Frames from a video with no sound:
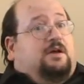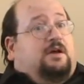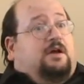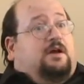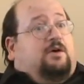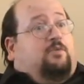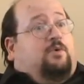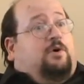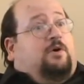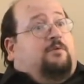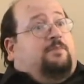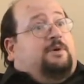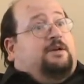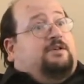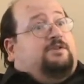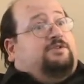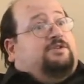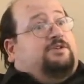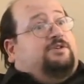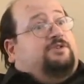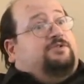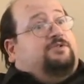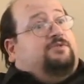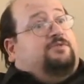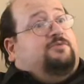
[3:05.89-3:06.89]
Well, my
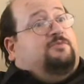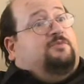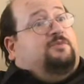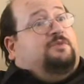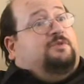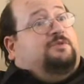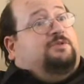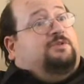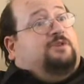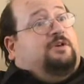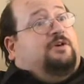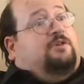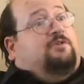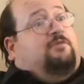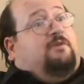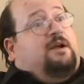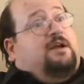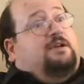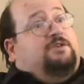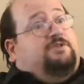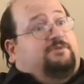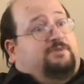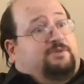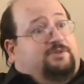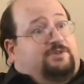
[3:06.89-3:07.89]
sister was a
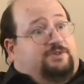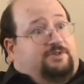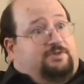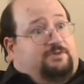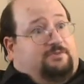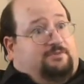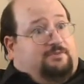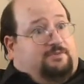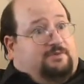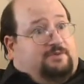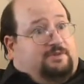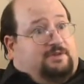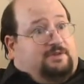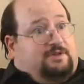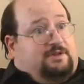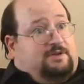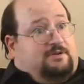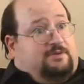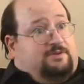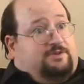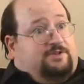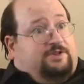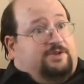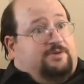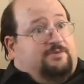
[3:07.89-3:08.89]
graduate student
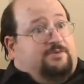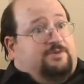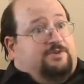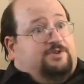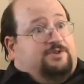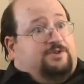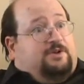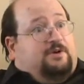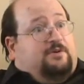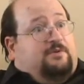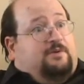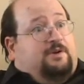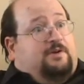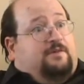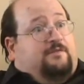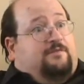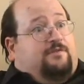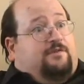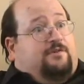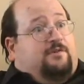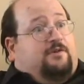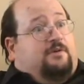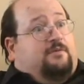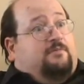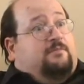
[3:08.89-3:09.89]
there. She was going
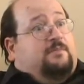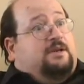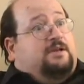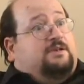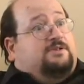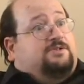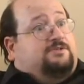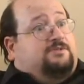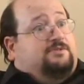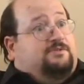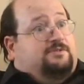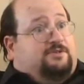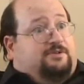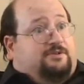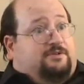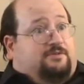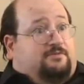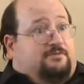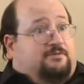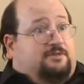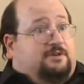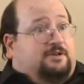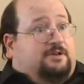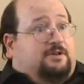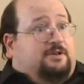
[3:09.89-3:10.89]
for her master's
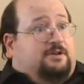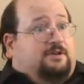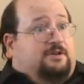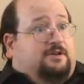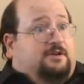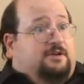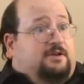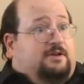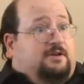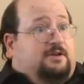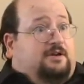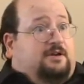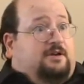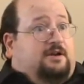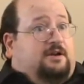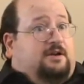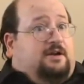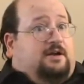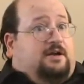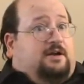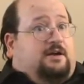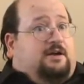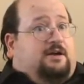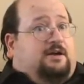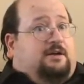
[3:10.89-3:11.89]
degree.
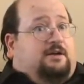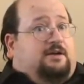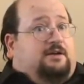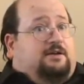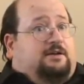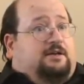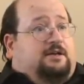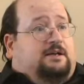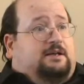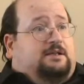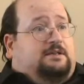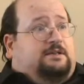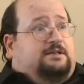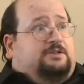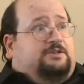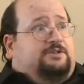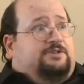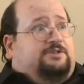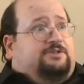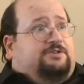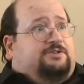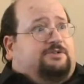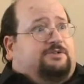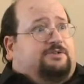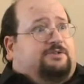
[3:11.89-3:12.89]
I think
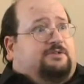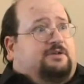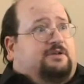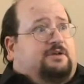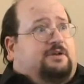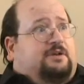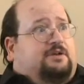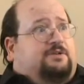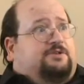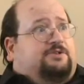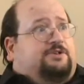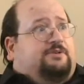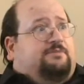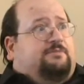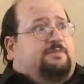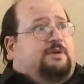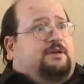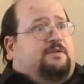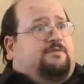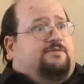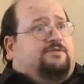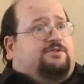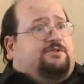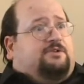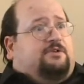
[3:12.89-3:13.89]
she may
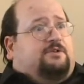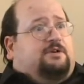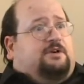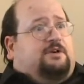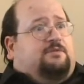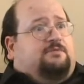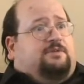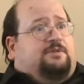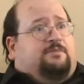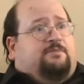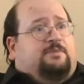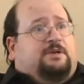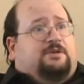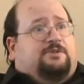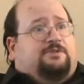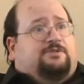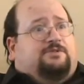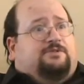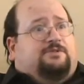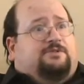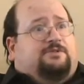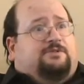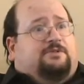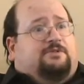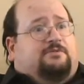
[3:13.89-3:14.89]
have started out with a
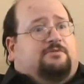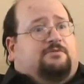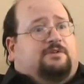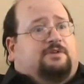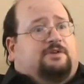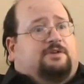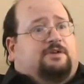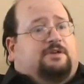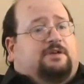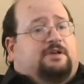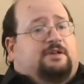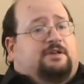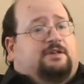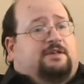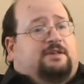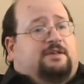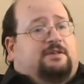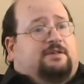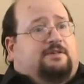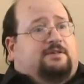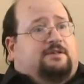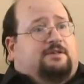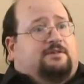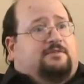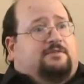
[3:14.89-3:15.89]
master's degree, the
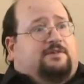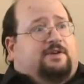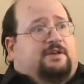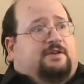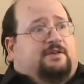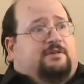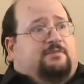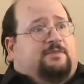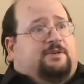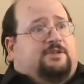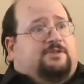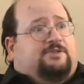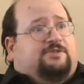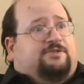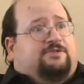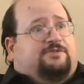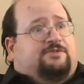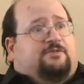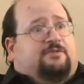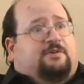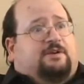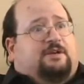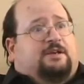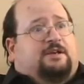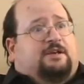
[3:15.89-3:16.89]
intent of getting a master's
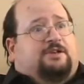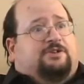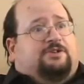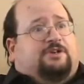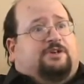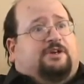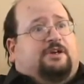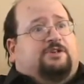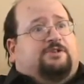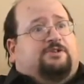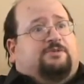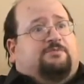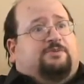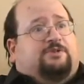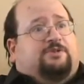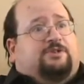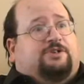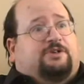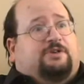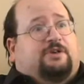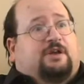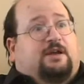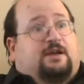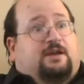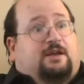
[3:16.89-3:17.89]
degree in education, but
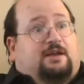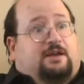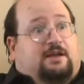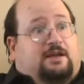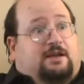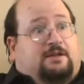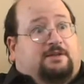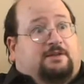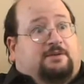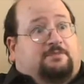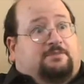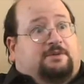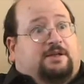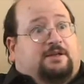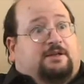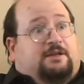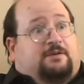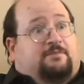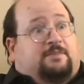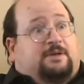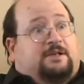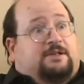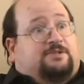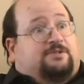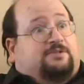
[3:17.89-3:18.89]
she ended up getting a
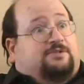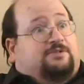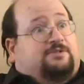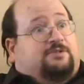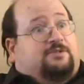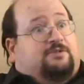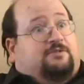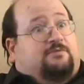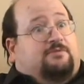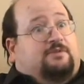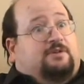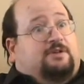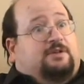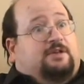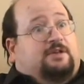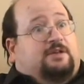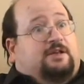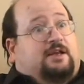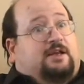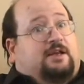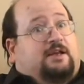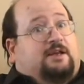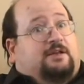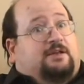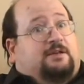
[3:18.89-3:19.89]
master's degree
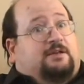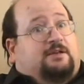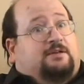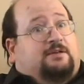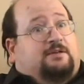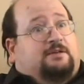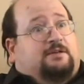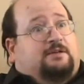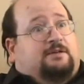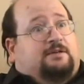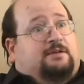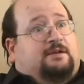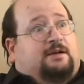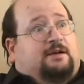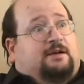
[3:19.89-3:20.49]
in